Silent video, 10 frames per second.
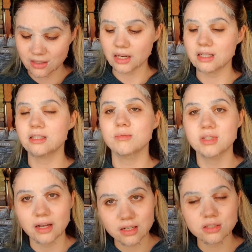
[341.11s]
Then has some
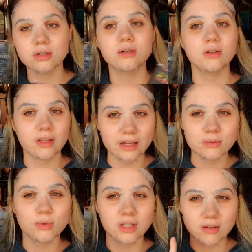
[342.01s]
xylitol
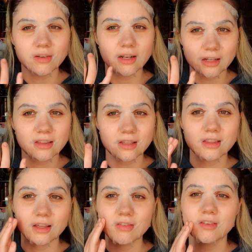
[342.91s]
that will give it like the
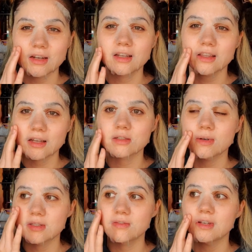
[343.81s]
thick feeling. That's
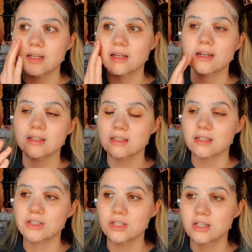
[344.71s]
why it's feeling like
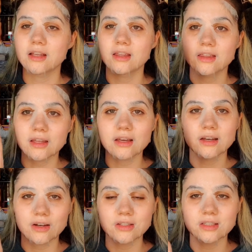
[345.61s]
such a
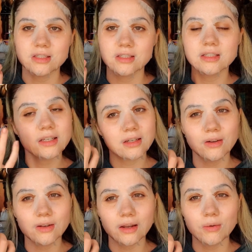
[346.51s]
thick consistency and
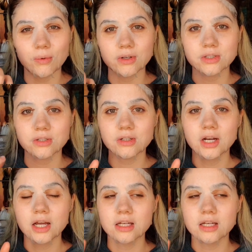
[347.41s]
not like water.